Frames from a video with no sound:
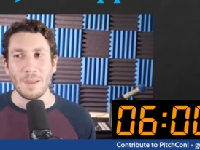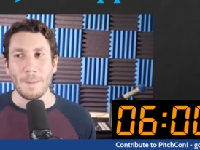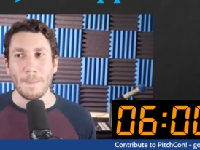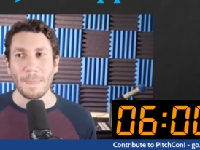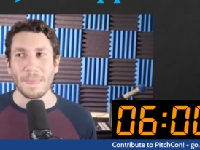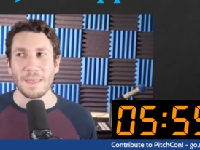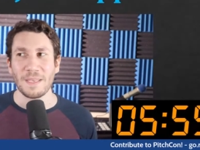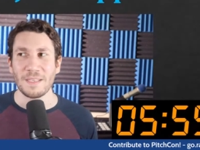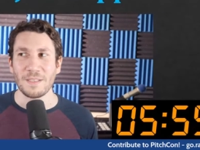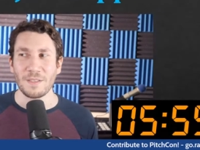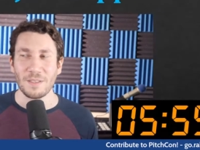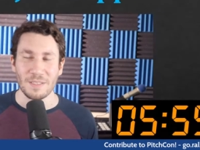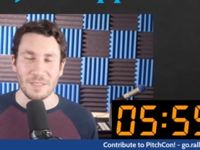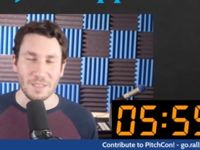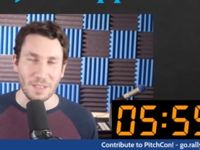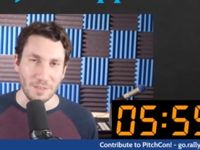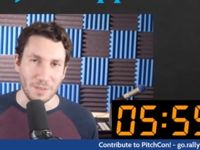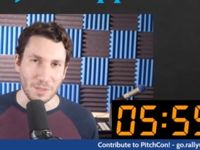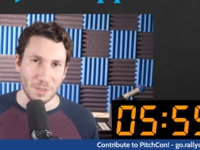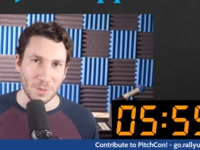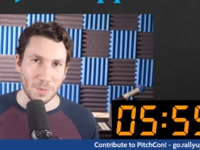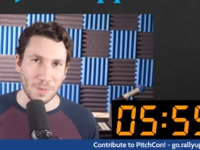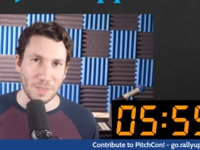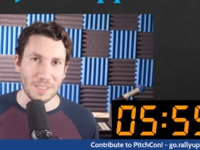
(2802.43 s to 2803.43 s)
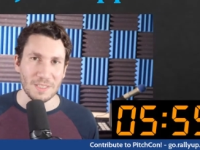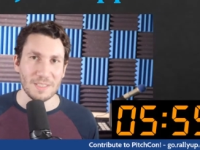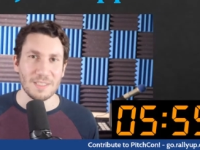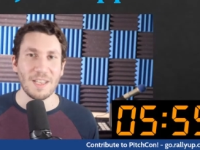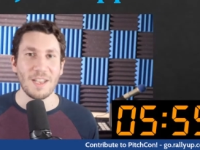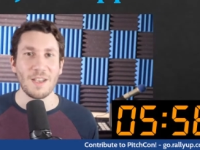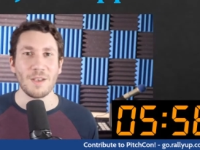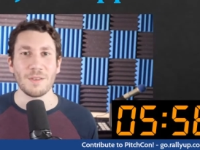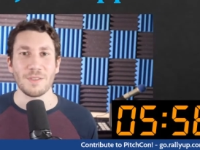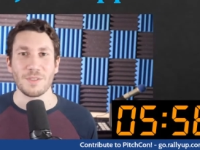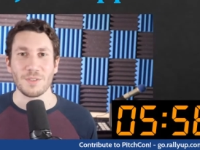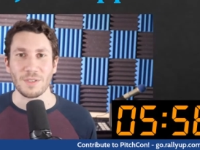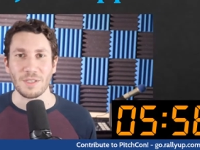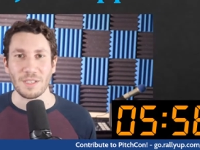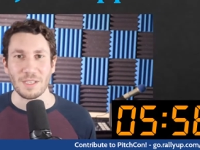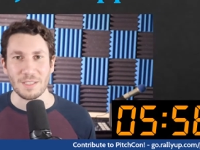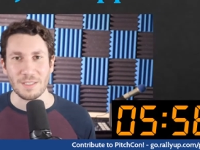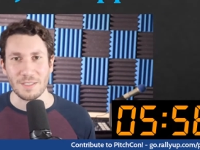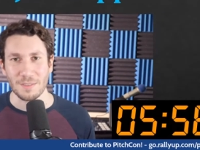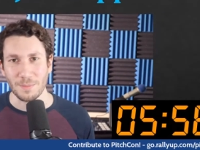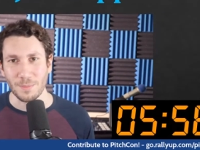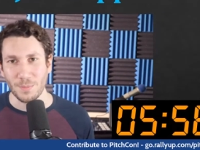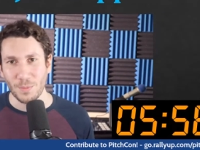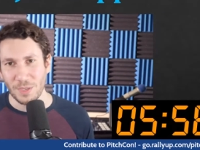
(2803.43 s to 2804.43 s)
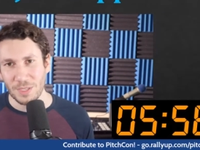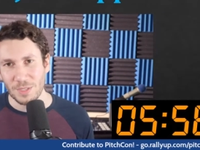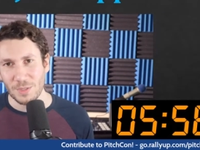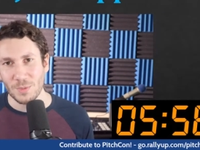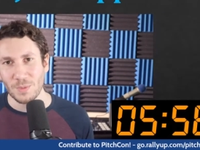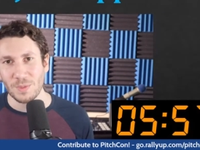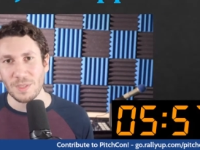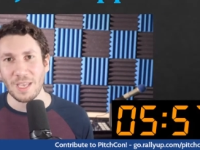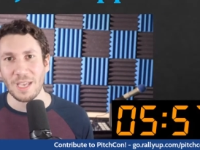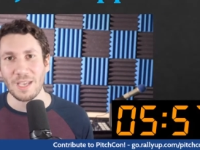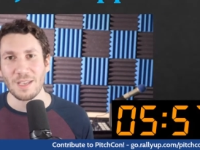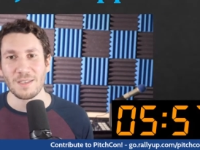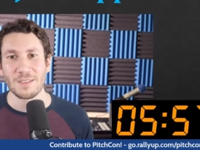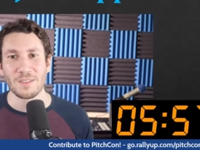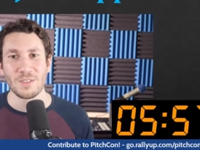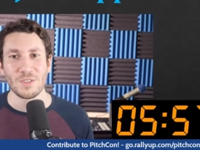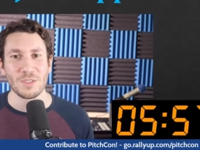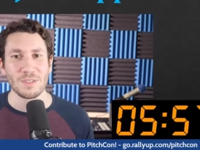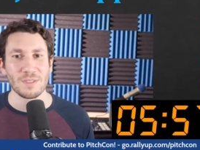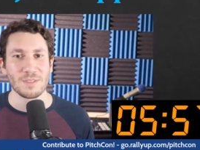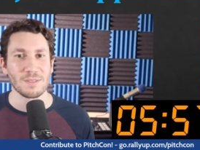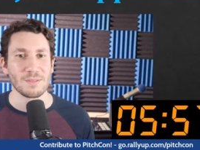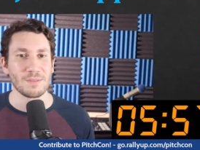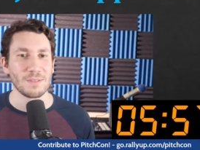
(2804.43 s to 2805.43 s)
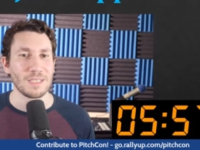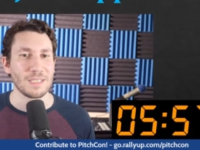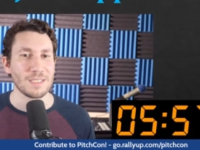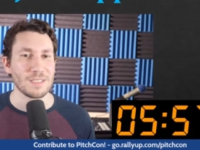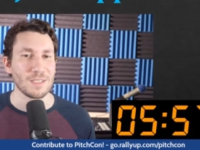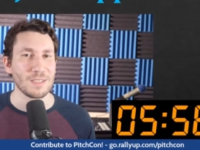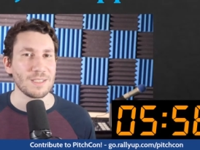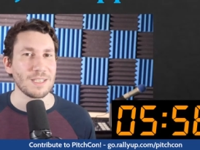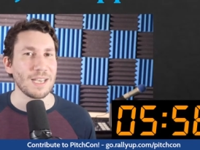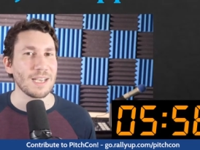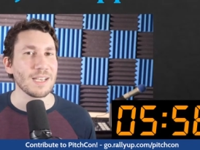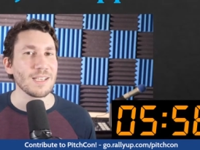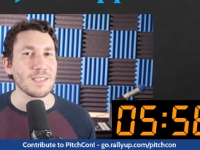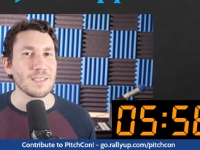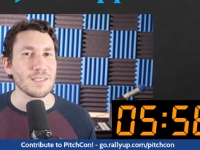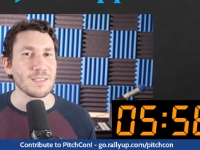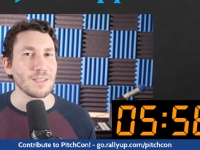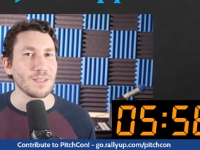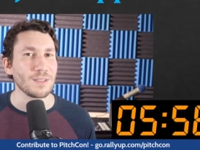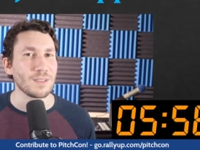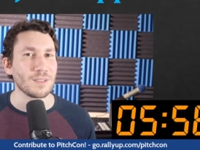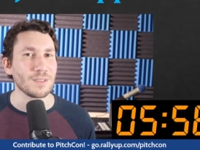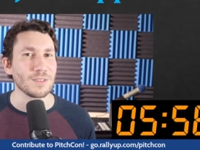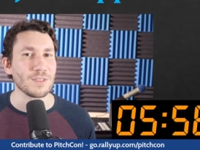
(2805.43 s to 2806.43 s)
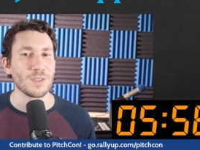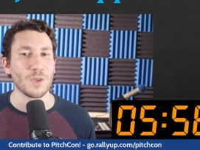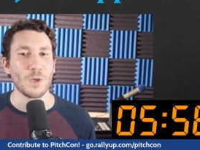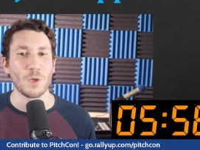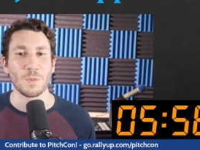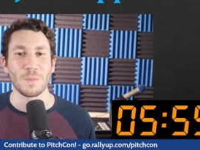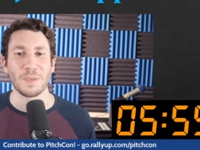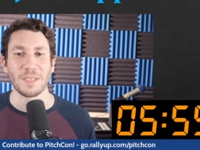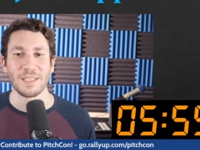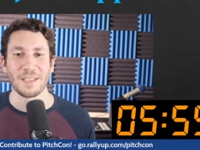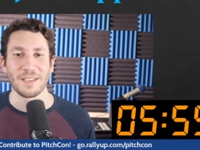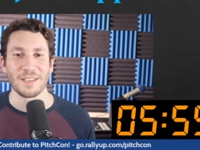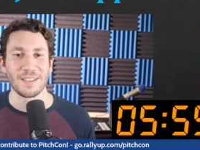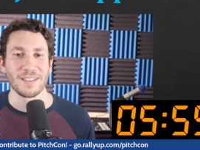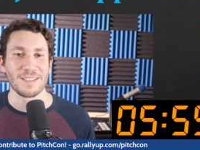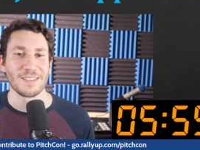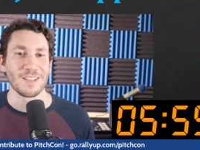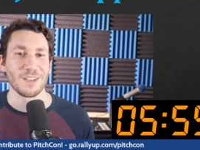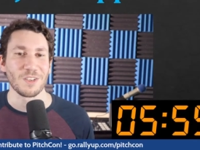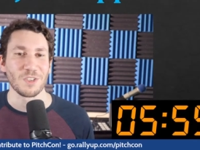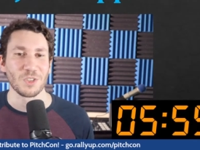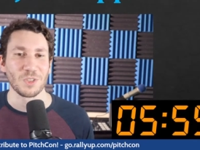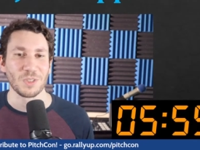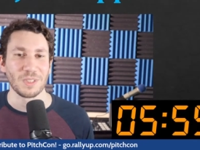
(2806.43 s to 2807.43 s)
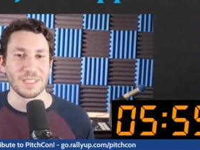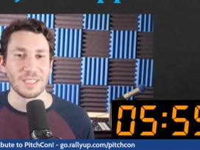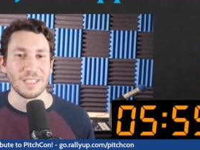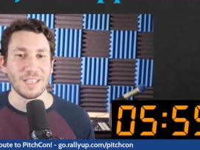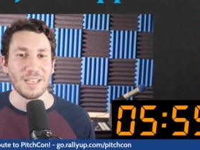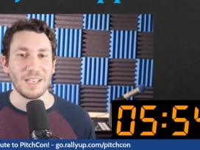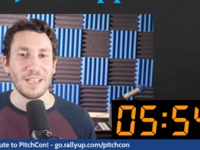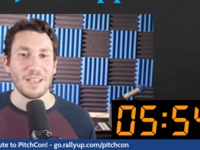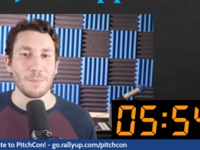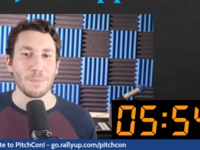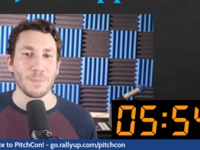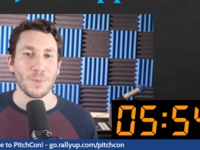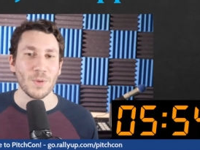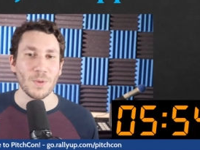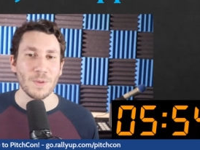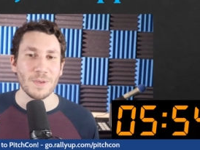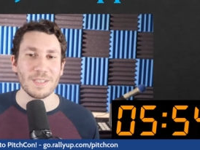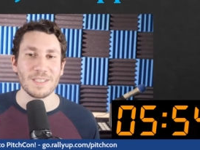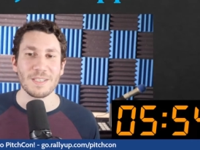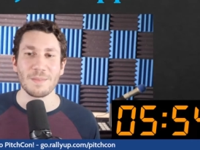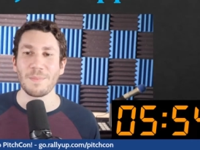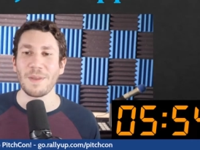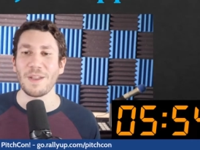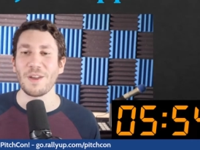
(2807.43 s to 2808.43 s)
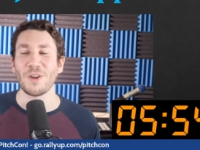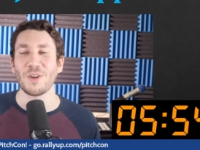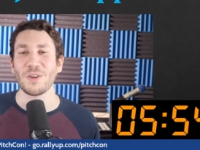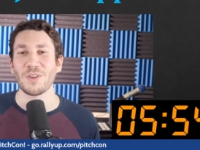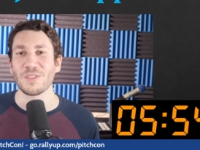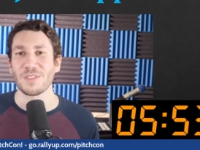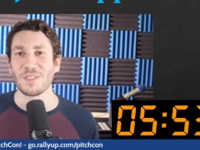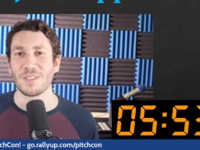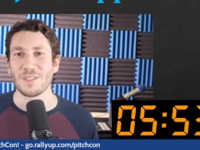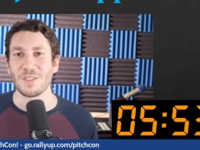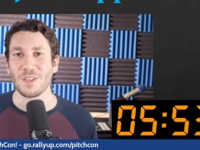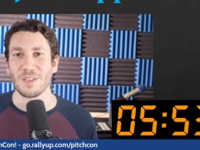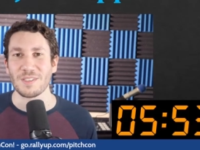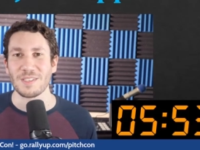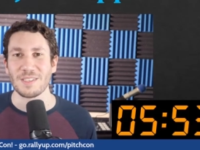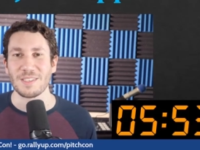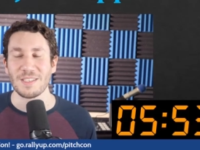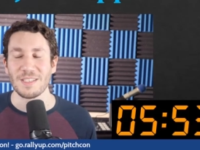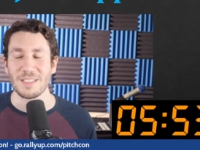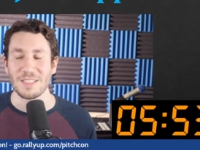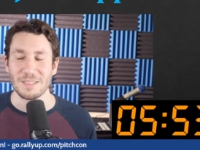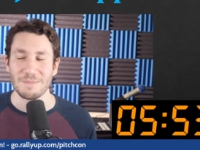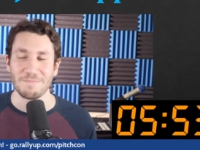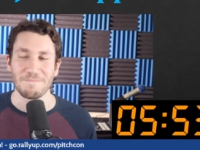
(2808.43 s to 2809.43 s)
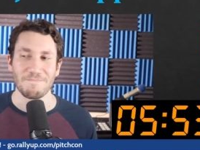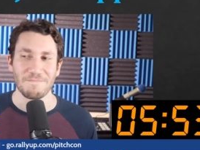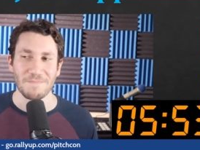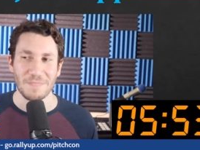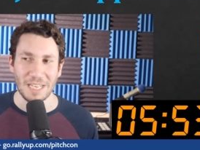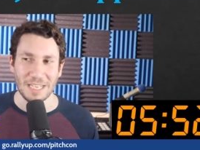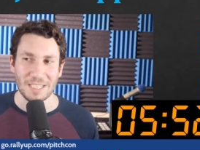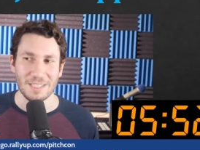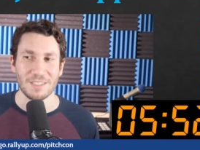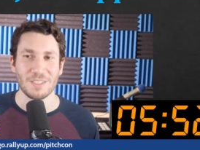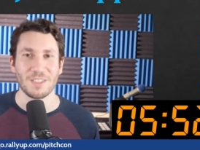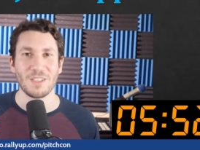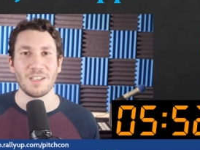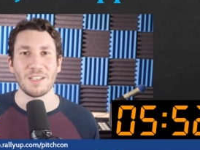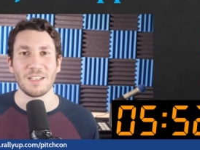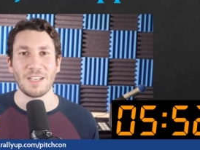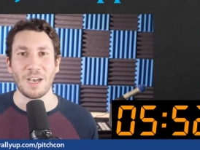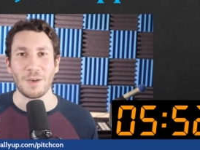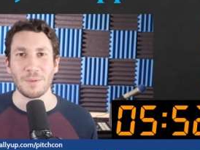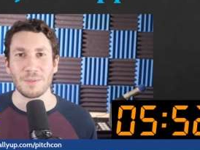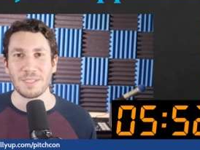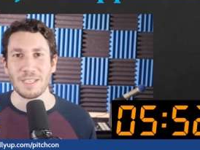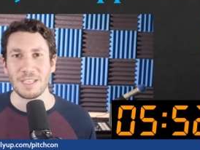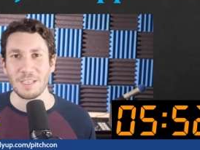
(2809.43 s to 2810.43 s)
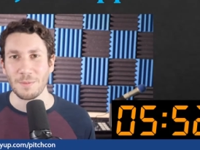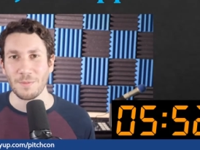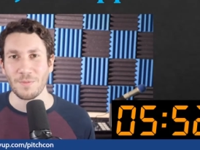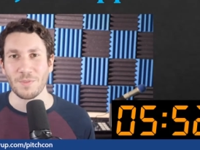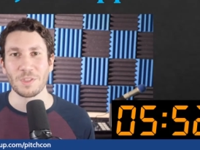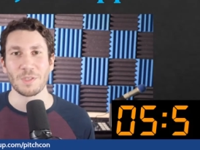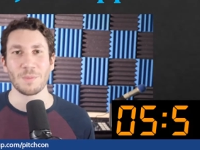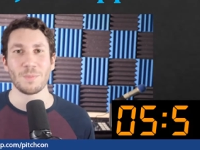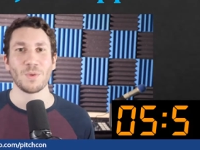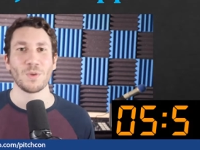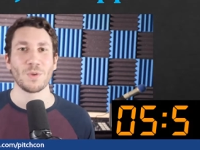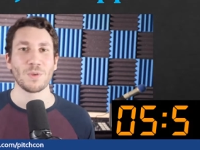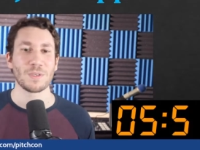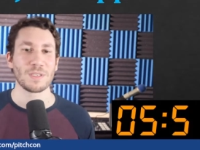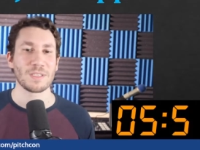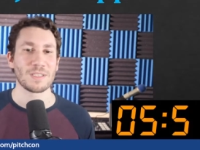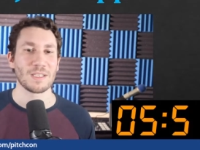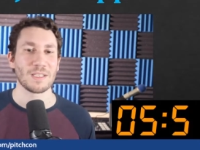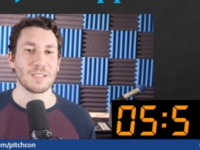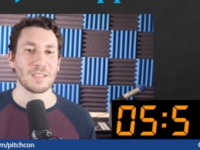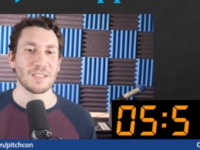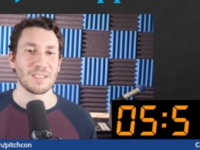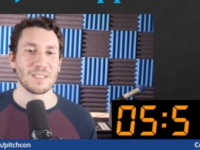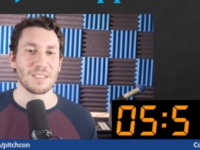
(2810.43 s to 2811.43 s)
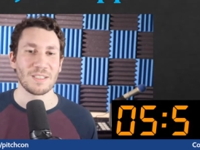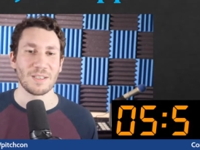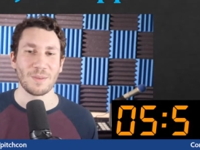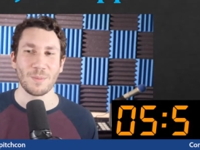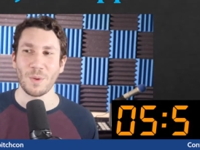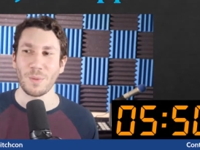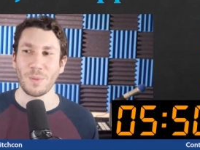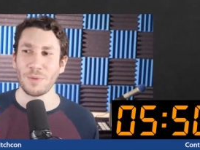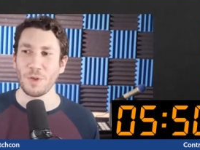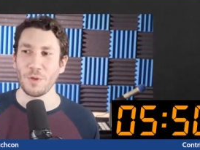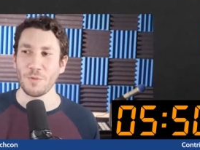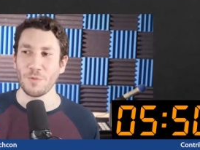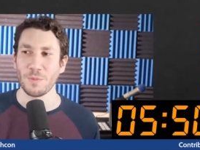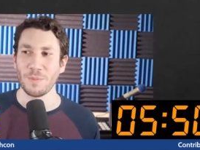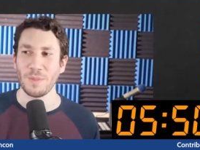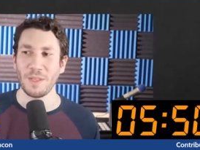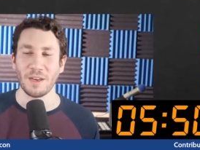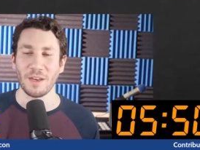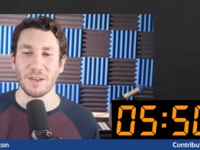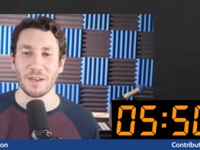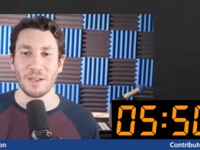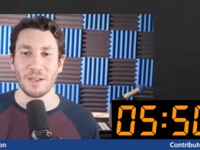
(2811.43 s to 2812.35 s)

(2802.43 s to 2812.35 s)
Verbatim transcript: He, he's on the Twins now. He's gonna get some wins with that. He's just he's a nice little Toby essentially. Brewers and Mariners start the season. That's good. I'll take him for the Brewers and see where we go from there.